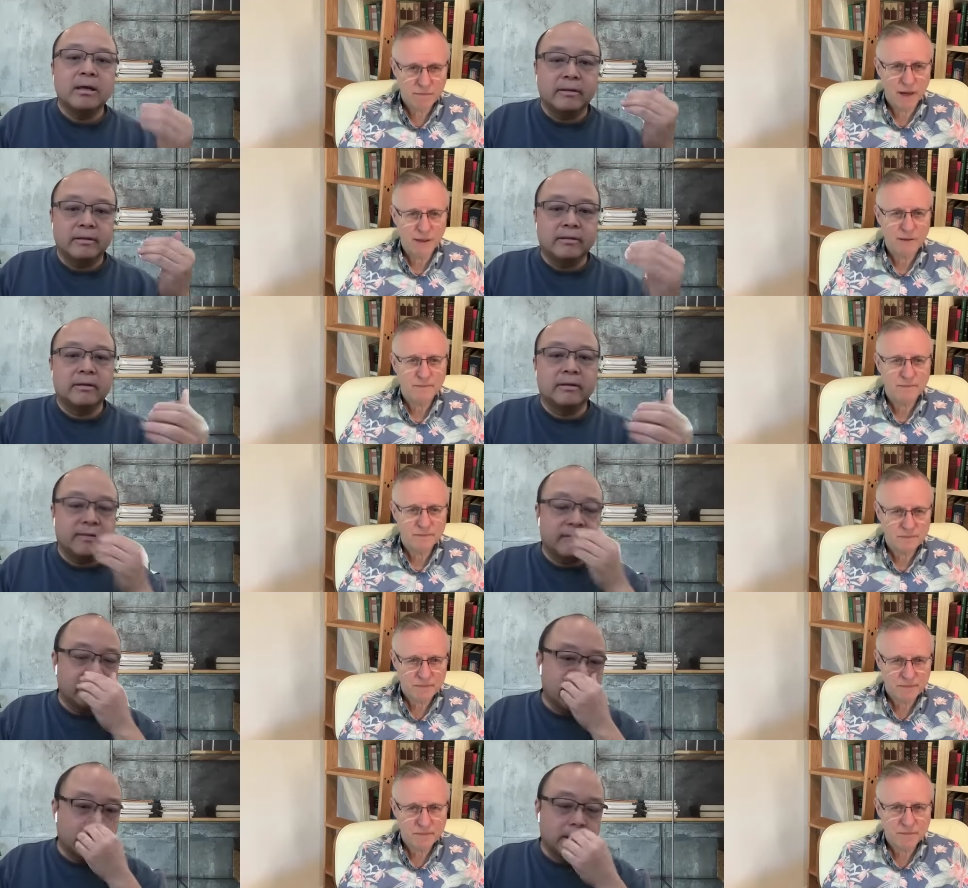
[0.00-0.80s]
Speaker 1: right.
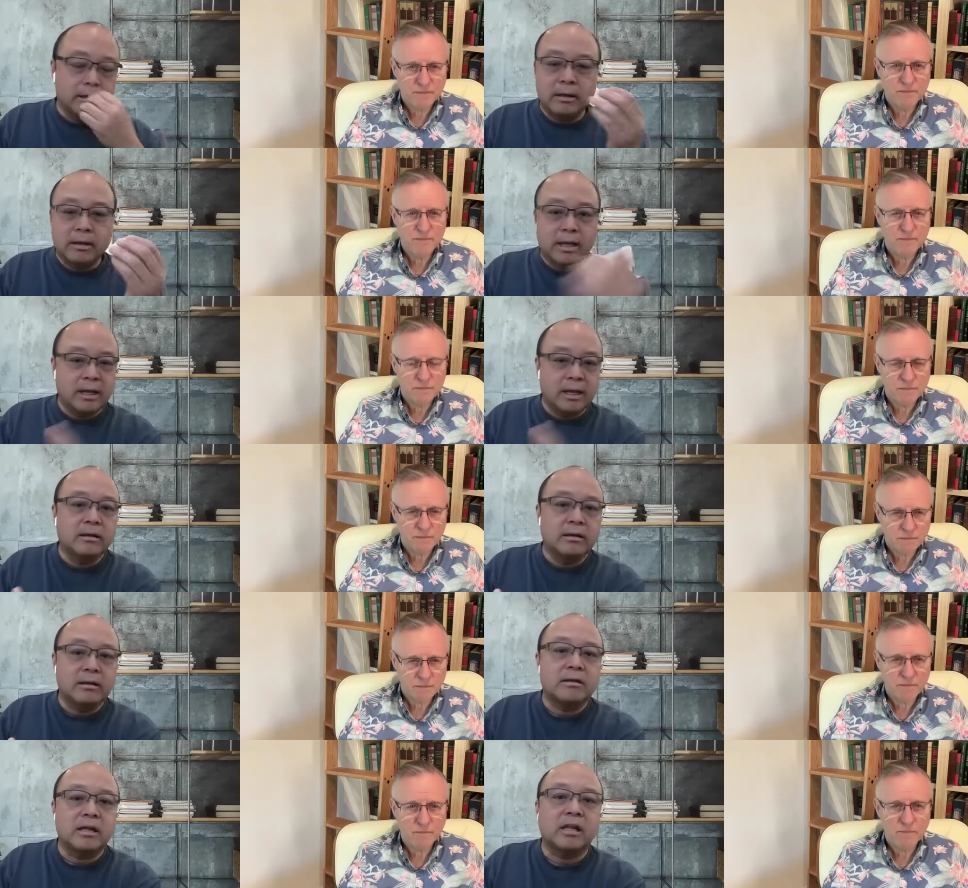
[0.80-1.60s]
the, that
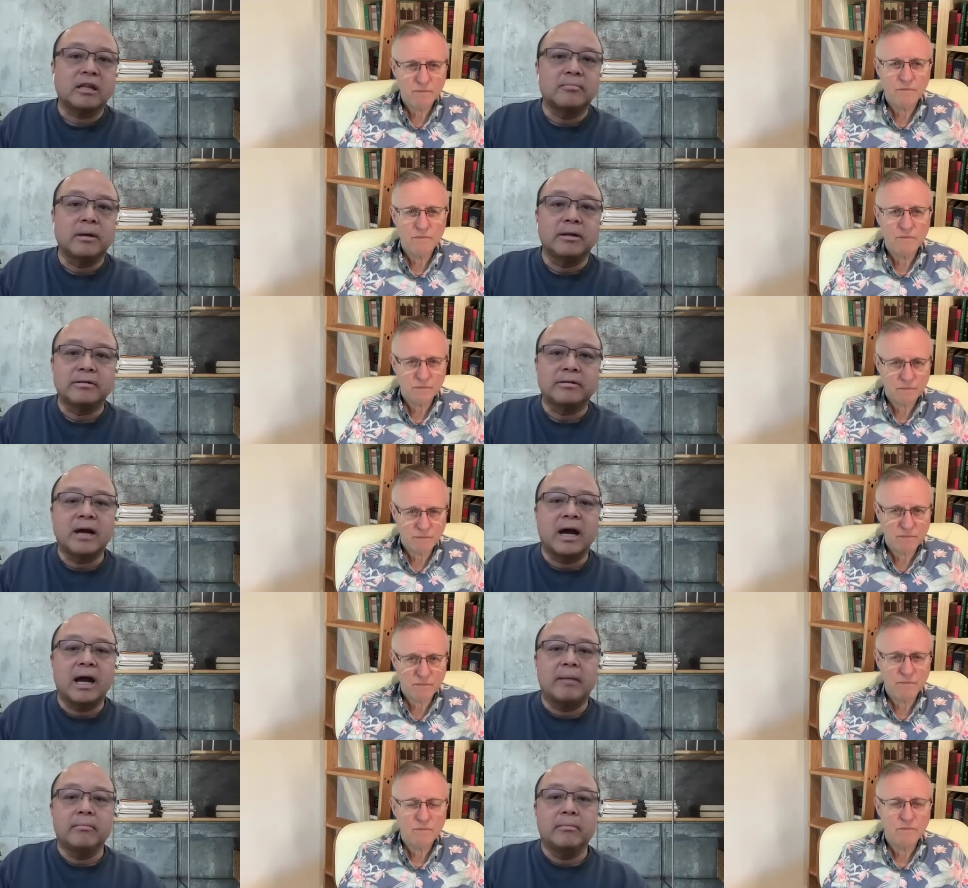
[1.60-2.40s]
in six months'
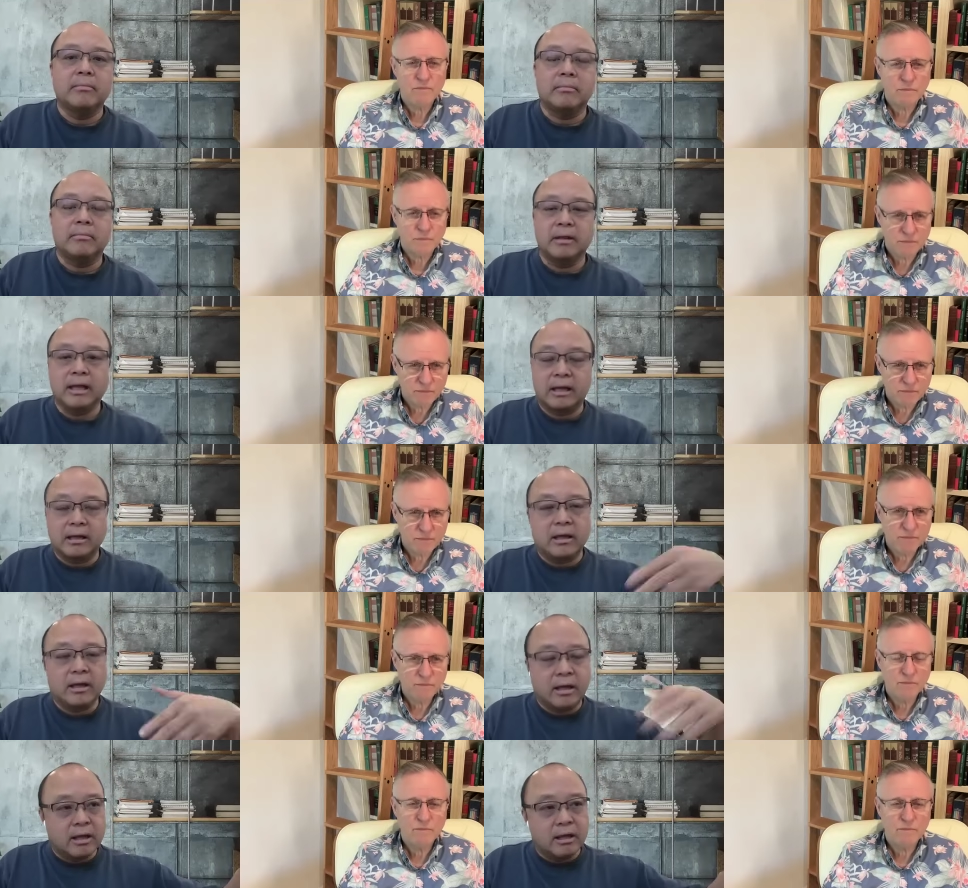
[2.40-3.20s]
time,
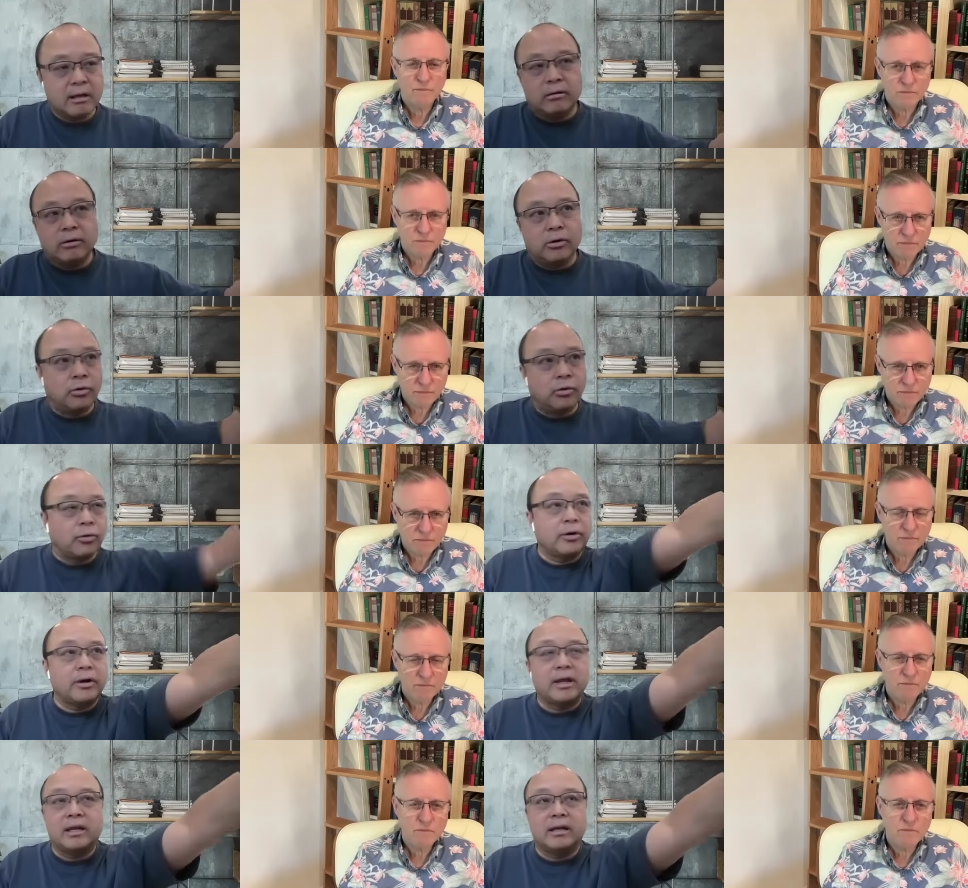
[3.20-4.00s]
like,
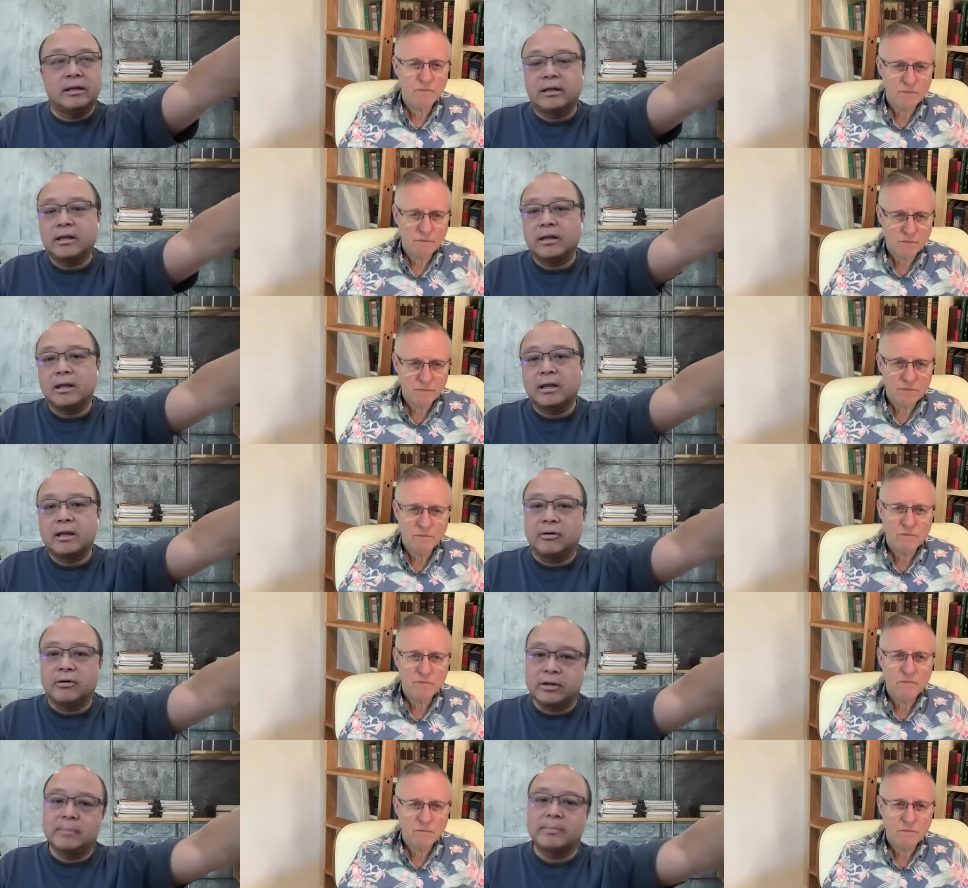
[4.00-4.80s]
or in
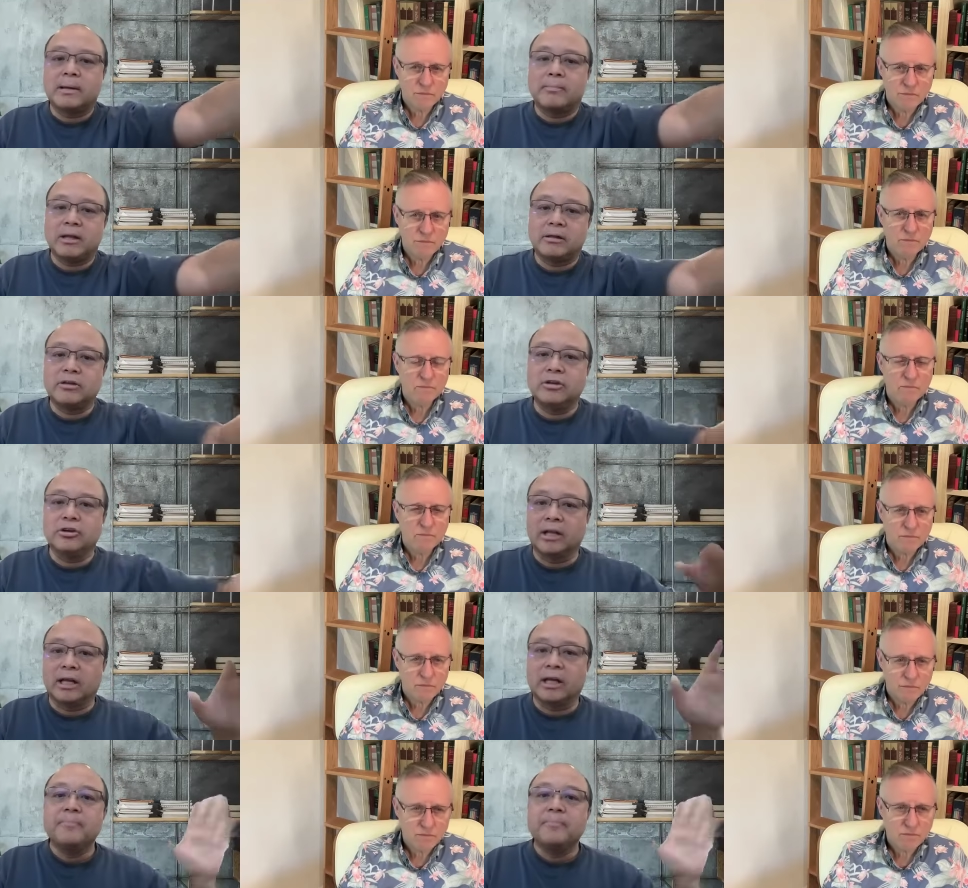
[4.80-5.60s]
you know sometime next
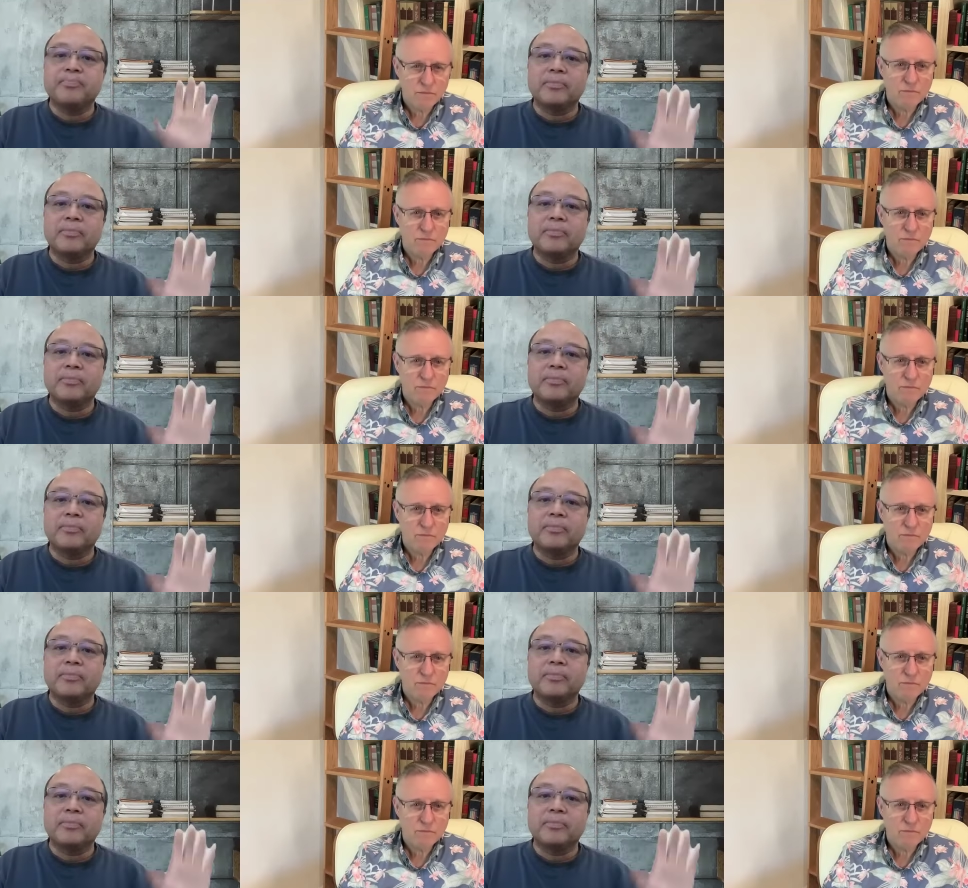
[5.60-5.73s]
year, like